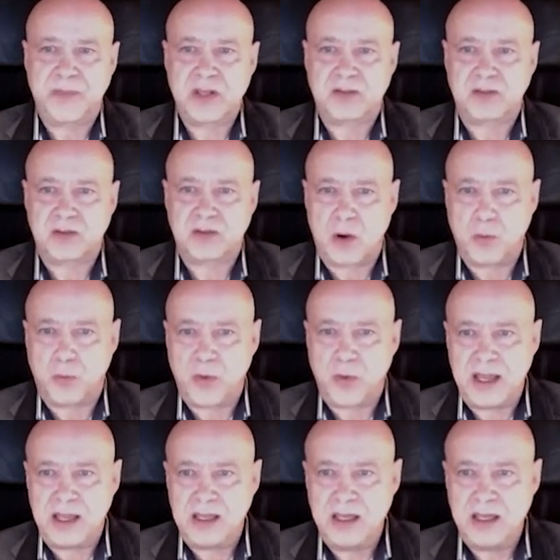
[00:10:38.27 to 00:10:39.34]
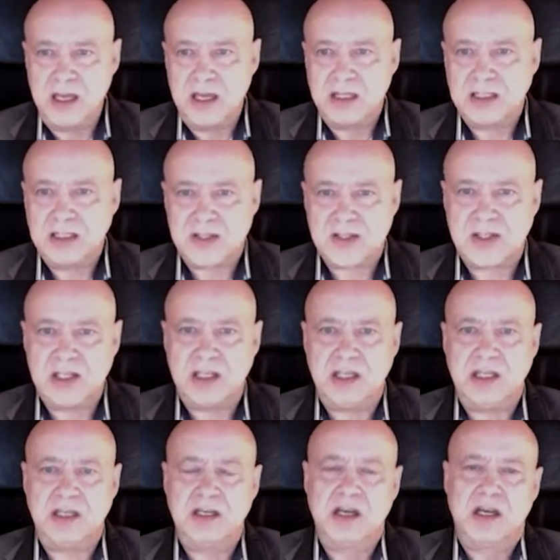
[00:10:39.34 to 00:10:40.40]
This is a way to
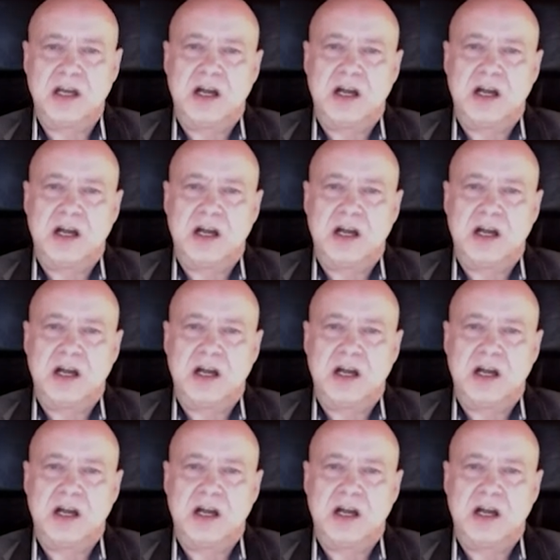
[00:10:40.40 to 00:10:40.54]
see